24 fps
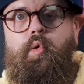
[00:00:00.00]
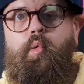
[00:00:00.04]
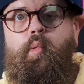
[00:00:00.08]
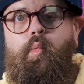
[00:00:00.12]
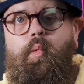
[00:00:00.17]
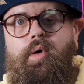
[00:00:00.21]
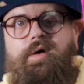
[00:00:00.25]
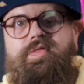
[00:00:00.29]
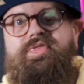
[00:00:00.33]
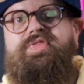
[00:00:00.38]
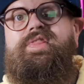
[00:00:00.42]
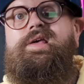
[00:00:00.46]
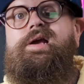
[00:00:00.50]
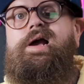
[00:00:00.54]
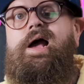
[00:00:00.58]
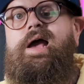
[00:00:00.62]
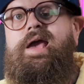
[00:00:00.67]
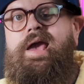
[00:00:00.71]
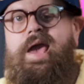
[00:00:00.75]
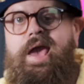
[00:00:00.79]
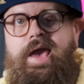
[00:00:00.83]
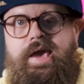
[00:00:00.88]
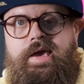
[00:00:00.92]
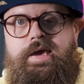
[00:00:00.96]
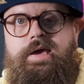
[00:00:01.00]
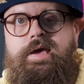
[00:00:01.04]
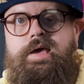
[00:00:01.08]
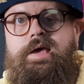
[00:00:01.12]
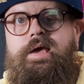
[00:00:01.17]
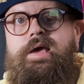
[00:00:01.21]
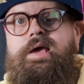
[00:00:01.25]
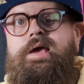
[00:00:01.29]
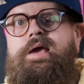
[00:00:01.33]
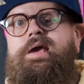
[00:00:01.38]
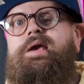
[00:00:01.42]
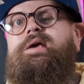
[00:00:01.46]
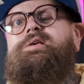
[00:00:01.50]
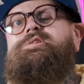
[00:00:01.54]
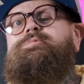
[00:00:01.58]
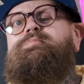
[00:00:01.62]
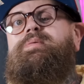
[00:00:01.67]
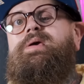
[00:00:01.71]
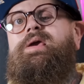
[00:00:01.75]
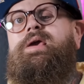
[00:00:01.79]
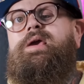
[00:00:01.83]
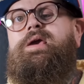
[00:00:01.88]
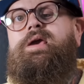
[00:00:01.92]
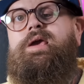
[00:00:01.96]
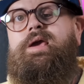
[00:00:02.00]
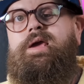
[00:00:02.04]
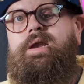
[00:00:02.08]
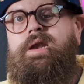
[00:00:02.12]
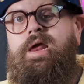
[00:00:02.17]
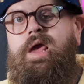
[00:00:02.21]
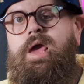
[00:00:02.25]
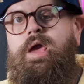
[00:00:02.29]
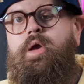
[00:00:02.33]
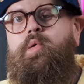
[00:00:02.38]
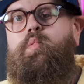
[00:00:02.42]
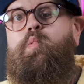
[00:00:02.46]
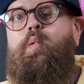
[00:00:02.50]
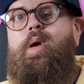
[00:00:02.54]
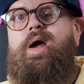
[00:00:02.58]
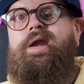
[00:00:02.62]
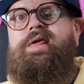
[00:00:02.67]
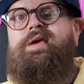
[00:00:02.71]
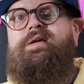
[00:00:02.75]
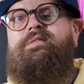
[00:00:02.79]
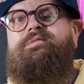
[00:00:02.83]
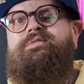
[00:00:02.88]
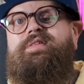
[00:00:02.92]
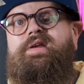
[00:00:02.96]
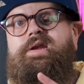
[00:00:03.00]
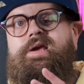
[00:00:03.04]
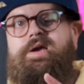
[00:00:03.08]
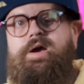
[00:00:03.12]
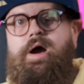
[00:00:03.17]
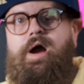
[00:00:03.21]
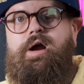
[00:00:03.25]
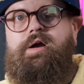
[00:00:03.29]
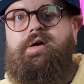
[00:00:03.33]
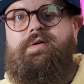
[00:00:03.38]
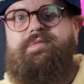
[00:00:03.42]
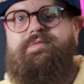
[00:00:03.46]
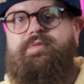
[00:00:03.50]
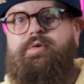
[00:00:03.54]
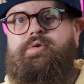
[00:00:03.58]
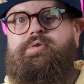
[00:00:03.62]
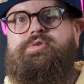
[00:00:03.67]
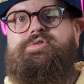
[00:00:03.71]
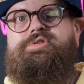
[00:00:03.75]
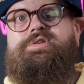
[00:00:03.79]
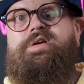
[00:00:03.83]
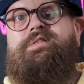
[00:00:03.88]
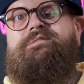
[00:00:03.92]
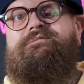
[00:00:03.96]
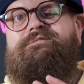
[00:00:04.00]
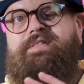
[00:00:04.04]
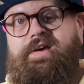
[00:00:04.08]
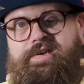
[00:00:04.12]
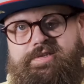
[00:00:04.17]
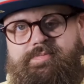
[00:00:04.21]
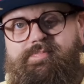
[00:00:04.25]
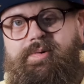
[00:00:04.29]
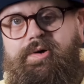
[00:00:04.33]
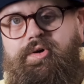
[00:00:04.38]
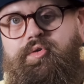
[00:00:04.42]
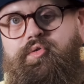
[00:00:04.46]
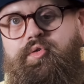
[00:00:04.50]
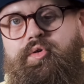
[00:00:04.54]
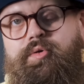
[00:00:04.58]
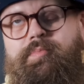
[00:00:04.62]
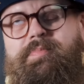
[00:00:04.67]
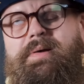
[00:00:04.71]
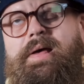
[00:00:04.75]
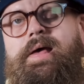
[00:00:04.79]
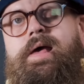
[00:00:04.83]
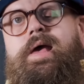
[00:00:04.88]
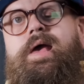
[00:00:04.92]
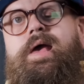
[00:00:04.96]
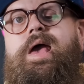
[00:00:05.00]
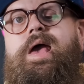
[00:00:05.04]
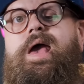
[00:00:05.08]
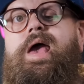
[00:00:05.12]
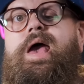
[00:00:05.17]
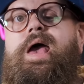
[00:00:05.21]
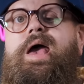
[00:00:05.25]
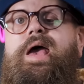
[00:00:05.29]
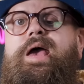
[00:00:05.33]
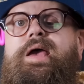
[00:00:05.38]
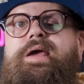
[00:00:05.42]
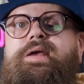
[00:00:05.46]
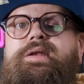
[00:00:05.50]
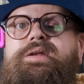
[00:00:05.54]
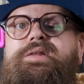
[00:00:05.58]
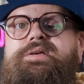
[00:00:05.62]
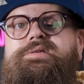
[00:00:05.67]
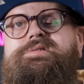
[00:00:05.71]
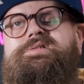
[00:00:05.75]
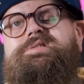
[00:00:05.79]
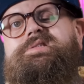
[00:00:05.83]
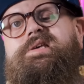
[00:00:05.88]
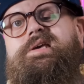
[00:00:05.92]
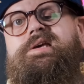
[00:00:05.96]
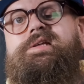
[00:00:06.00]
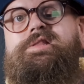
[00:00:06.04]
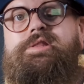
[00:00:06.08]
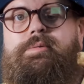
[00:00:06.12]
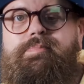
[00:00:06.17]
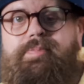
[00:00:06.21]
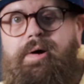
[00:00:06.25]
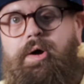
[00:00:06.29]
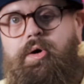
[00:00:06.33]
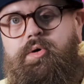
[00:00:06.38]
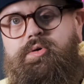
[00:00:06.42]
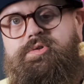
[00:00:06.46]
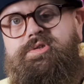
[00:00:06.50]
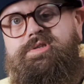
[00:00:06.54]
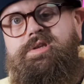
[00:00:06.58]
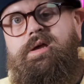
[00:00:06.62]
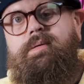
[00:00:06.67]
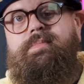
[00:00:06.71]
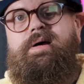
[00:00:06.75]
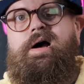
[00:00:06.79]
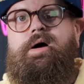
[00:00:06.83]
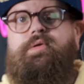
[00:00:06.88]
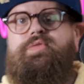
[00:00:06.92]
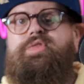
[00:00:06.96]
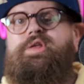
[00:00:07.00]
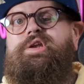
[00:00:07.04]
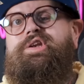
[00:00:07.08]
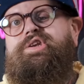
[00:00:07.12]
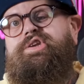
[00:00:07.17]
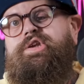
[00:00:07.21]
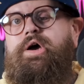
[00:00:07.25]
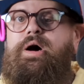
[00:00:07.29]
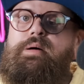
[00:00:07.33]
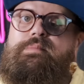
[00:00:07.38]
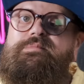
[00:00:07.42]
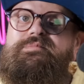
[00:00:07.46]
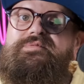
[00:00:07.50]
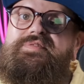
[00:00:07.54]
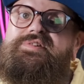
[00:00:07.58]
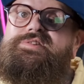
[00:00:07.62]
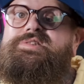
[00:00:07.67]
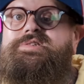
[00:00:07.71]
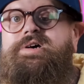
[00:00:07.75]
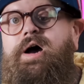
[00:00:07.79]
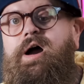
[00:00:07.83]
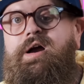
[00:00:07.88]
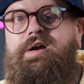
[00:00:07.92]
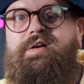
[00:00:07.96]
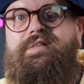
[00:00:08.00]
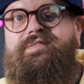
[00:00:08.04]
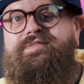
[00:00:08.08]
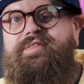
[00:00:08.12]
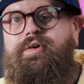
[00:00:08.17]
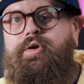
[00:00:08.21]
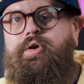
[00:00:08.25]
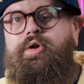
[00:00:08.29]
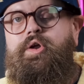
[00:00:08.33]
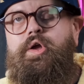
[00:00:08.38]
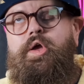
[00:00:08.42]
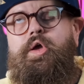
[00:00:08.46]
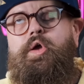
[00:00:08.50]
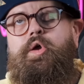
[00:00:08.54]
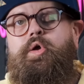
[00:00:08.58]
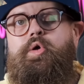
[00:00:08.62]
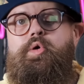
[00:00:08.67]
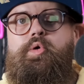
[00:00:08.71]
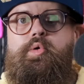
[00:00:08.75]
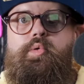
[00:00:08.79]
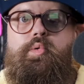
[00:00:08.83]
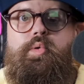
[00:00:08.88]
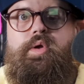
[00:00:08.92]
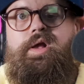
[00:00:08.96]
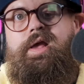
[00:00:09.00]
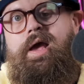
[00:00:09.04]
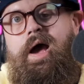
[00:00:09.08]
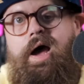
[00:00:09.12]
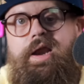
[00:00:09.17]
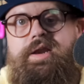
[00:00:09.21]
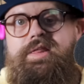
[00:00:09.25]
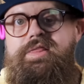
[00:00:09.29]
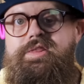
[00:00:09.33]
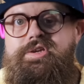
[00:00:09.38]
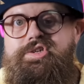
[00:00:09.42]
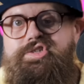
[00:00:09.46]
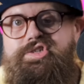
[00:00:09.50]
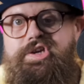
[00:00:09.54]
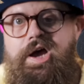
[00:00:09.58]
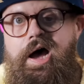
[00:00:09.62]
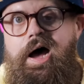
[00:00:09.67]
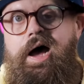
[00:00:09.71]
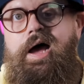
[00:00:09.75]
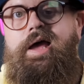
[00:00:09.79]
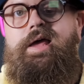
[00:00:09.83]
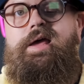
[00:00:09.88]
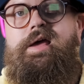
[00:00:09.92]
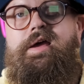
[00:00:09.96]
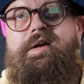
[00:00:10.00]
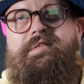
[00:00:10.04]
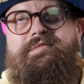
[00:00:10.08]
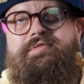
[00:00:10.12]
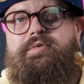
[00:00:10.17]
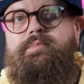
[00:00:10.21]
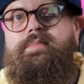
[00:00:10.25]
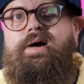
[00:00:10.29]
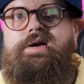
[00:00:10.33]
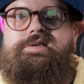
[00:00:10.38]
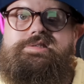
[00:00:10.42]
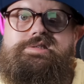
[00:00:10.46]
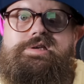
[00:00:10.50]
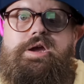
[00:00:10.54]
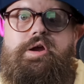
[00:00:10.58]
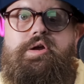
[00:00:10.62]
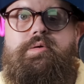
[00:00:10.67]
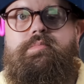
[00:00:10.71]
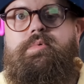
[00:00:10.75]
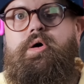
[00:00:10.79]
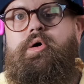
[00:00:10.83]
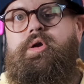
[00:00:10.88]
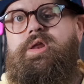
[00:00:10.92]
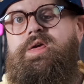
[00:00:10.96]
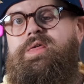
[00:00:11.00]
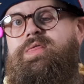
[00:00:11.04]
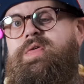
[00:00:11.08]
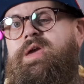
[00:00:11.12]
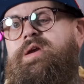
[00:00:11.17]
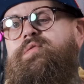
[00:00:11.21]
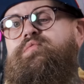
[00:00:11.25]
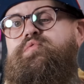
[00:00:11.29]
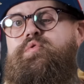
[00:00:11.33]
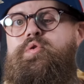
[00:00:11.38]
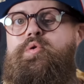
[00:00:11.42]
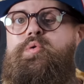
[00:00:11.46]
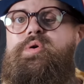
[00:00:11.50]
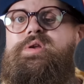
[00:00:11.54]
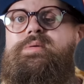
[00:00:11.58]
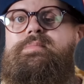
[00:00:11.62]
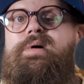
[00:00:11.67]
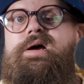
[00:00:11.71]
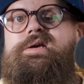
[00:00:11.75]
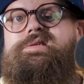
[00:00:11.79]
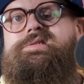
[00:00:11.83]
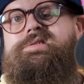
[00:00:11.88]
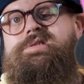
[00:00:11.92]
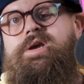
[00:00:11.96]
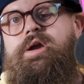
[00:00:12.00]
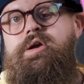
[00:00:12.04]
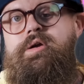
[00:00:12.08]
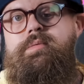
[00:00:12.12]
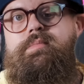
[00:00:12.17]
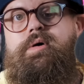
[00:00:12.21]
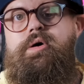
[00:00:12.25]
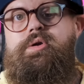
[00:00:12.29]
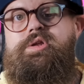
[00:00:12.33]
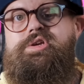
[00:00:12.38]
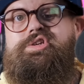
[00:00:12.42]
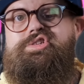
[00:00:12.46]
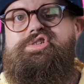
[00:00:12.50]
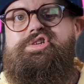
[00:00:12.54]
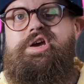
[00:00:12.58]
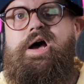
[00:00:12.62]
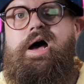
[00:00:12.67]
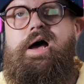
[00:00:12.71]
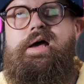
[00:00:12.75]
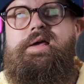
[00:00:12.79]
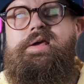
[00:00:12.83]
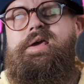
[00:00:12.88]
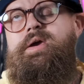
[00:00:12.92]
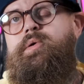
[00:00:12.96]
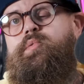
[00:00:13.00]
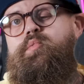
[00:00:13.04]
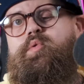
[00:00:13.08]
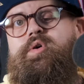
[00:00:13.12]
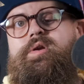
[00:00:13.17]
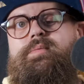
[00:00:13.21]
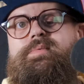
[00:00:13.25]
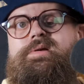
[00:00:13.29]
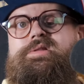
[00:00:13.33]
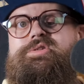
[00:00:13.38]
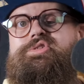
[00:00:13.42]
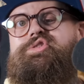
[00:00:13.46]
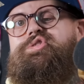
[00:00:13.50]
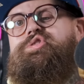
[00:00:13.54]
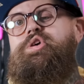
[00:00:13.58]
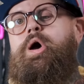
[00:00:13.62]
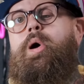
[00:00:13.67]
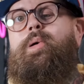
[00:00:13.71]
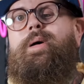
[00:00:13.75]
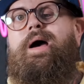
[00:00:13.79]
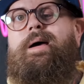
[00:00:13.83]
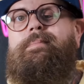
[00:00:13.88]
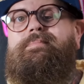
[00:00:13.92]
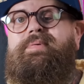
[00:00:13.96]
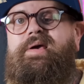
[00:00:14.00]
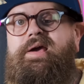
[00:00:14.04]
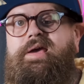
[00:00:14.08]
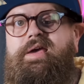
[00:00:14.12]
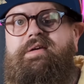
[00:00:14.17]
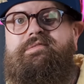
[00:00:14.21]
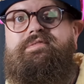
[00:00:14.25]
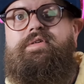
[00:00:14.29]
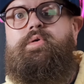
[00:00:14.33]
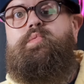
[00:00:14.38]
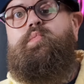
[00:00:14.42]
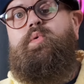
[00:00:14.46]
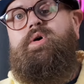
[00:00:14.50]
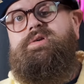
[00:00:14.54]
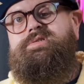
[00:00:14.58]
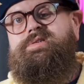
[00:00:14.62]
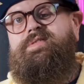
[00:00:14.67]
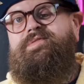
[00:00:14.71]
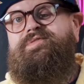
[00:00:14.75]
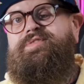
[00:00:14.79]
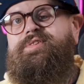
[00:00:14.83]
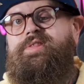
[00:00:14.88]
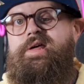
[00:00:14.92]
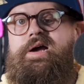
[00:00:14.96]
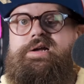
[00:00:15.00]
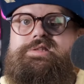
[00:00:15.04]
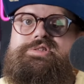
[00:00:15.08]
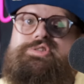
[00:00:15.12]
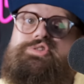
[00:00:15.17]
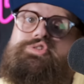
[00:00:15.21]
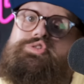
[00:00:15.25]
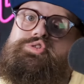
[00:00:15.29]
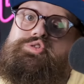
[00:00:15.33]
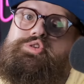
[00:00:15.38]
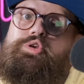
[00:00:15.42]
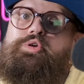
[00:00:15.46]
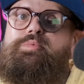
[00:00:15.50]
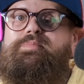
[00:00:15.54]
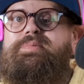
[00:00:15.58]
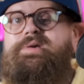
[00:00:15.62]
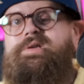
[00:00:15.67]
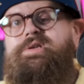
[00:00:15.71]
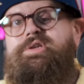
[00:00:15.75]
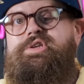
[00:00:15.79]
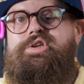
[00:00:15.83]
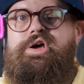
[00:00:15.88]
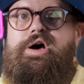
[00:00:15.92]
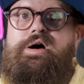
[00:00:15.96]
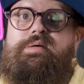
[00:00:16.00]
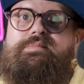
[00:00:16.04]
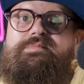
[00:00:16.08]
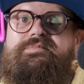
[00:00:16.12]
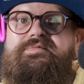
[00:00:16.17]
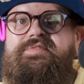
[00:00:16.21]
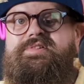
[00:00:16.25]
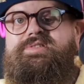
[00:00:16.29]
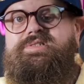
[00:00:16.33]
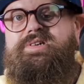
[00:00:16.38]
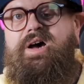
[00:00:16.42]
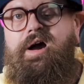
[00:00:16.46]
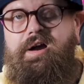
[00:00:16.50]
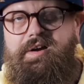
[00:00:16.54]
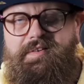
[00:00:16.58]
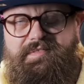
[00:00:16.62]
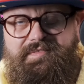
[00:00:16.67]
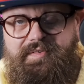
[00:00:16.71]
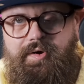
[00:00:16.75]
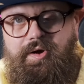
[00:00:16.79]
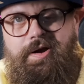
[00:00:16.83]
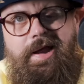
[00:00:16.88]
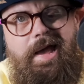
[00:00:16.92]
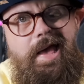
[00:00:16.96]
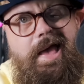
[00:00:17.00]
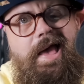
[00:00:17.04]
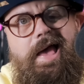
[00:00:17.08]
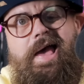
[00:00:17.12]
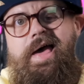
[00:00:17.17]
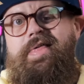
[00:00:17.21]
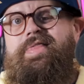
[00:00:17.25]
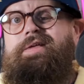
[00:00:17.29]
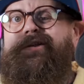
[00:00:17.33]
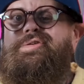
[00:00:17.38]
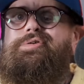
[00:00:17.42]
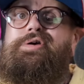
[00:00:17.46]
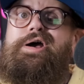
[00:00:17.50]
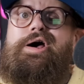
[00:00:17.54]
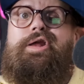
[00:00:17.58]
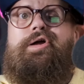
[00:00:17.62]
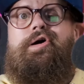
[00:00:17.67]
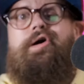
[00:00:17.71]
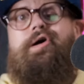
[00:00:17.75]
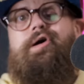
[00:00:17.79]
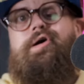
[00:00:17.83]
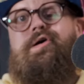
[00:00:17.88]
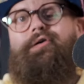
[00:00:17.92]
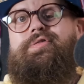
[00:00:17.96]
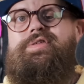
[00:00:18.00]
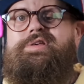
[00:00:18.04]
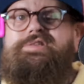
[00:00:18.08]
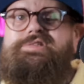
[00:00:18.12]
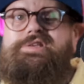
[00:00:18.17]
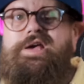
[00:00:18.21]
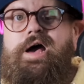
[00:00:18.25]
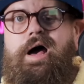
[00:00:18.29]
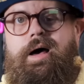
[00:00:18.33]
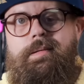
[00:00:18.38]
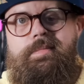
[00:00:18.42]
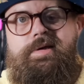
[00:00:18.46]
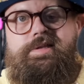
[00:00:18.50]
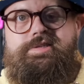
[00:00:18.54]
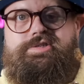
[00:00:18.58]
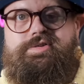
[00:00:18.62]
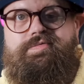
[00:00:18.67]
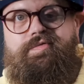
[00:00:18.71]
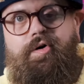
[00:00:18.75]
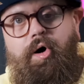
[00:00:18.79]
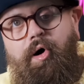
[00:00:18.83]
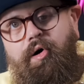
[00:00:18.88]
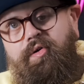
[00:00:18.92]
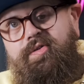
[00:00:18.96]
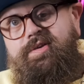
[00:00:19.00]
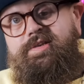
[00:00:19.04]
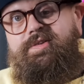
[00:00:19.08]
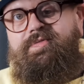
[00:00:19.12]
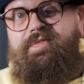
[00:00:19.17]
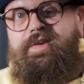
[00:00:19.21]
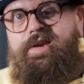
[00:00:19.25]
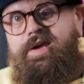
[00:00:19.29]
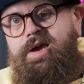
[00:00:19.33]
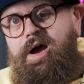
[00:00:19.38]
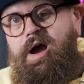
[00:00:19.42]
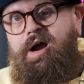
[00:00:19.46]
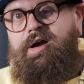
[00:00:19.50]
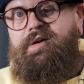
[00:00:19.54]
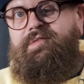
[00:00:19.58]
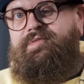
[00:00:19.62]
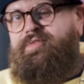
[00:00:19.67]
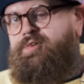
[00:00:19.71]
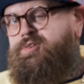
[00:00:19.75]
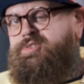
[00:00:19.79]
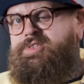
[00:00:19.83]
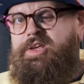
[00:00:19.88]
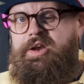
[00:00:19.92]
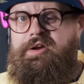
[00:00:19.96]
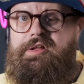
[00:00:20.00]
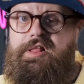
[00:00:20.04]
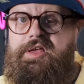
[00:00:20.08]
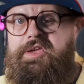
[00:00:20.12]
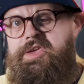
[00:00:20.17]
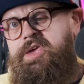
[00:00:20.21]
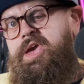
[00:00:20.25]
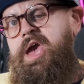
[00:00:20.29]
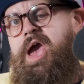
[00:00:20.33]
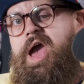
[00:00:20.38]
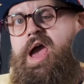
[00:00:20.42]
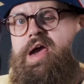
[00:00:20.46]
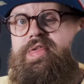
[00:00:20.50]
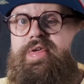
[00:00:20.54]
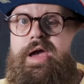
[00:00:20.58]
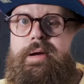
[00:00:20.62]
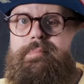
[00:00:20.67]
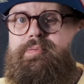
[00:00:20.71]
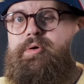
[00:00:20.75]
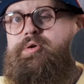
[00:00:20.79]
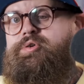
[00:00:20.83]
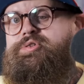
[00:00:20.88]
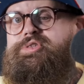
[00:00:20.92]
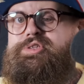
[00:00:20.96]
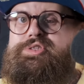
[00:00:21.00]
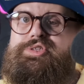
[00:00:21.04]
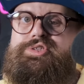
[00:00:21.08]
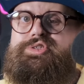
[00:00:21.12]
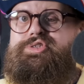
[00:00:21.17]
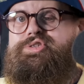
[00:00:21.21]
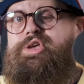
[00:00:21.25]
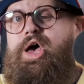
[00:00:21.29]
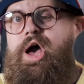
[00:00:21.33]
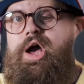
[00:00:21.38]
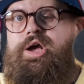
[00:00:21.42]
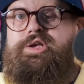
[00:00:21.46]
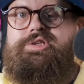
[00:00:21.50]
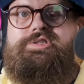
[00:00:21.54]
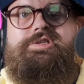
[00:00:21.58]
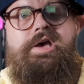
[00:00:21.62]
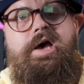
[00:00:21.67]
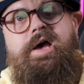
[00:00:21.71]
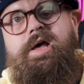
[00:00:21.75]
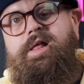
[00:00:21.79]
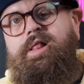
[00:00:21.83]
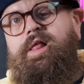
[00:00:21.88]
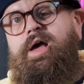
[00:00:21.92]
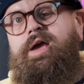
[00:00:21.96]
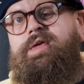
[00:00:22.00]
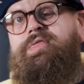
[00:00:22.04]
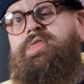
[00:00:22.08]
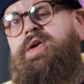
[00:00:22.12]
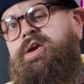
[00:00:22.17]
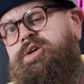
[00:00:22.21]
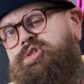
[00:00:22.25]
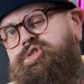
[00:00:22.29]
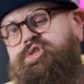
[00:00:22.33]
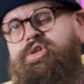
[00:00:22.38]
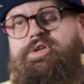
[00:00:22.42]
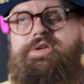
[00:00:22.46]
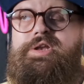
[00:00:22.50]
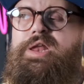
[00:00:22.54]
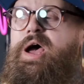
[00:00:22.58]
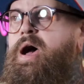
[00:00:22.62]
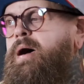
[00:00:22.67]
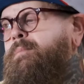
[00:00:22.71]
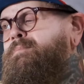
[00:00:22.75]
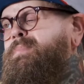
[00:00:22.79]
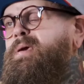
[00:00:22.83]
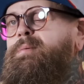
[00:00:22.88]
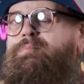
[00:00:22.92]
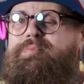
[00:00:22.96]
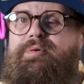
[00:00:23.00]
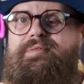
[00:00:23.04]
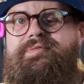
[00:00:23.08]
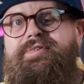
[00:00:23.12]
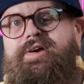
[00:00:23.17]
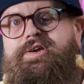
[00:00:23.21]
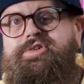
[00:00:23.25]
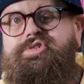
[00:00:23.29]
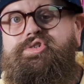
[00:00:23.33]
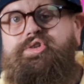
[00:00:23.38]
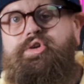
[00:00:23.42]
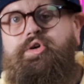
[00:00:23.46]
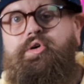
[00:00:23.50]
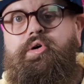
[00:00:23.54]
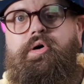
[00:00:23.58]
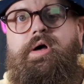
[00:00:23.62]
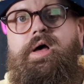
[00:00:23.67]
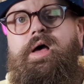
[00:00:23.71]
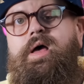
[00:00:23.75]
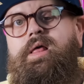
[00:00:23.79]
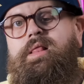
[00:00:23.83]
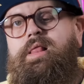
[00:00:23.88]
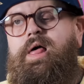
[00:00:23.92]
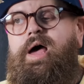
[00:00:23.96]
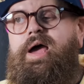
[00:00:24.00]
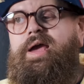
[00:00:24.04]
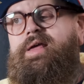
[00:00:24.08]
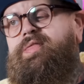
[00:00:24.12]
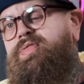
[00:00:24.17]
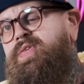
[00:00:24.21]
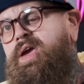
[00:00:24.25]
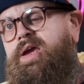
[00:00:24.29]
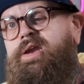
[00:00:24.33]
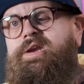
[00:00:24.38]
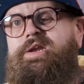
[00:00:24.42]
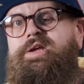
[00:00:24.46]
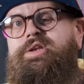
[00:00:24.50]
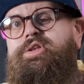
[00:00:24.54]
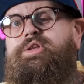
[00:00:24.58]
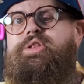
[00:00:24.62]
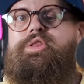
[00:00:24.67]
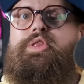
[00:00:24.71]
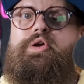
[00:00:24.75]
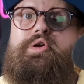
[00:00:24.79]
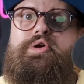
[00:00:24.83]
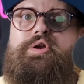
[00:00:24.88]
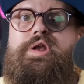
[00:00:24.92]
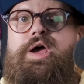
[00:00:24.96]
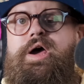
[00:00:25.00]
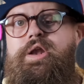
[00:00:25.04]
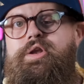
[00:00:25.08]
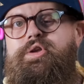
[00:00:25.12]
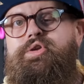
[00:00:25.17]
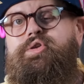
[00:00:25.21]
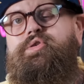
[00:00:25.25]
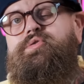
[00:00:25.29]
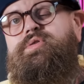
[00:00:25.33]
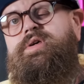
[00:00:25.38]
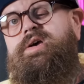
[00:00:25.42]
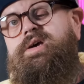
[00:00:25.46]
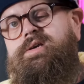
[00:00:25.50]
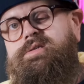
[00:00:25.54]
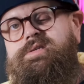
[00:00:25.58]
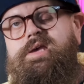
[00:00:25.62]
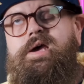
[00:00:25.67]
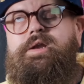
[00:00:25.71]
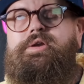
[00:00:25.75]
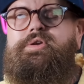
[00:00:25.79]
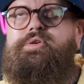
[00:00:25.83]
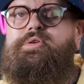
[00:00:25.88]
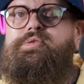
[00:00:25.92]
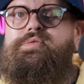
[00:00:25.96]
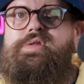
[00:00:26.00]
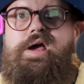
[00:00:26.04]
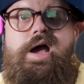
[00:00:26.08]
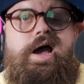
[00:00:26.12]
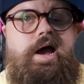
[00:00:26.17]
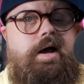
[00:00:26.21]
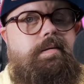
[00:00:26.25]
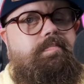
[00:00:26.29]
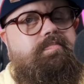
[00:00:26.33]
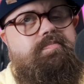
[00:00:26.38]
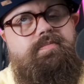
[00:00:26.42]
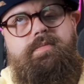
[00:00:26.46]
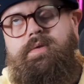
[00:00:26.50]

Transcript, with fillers: one thing I hate is being in a wedding videographer's Facebook group and seeing the post about the dumb photographer who got in the shot for my ceremony. They ruined my ceremony shot. It would have been so epic if it wasn't for that stupid, dumb photographer. And then you got all these comments of all these videographers that are like, yeah, that person sucks. Like, they should not be professional. Like, they need to learn how to do this, how to do that.